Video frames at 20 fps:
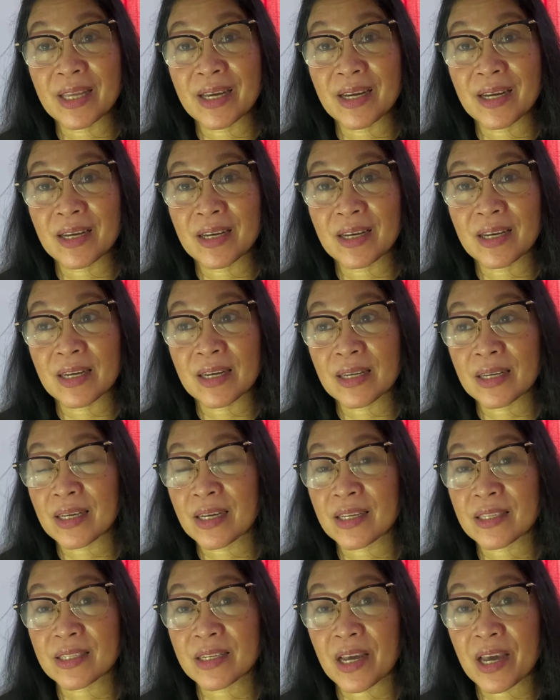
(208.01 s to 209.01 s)
the
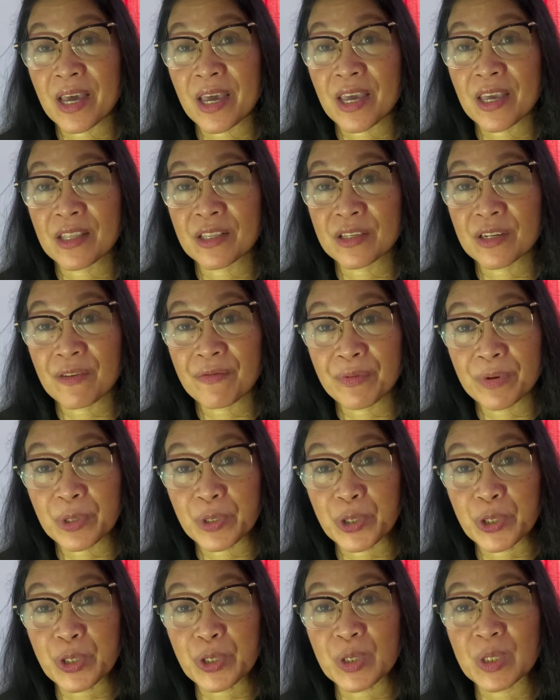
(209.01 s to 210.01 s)
Cathay
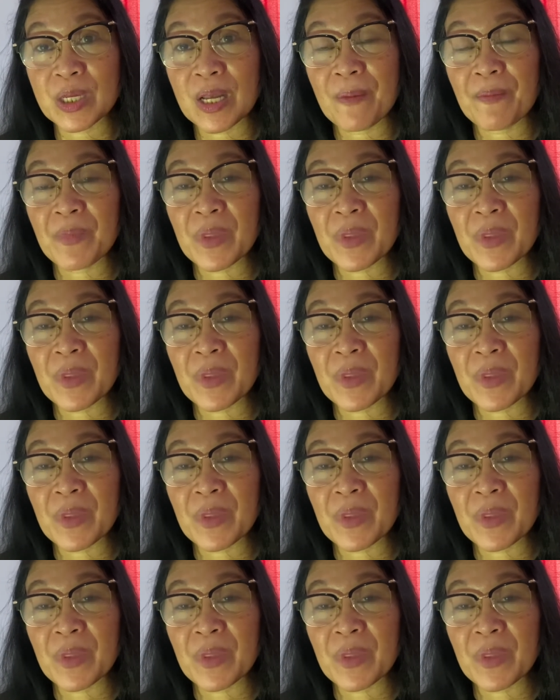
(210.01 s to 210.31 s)
travelers.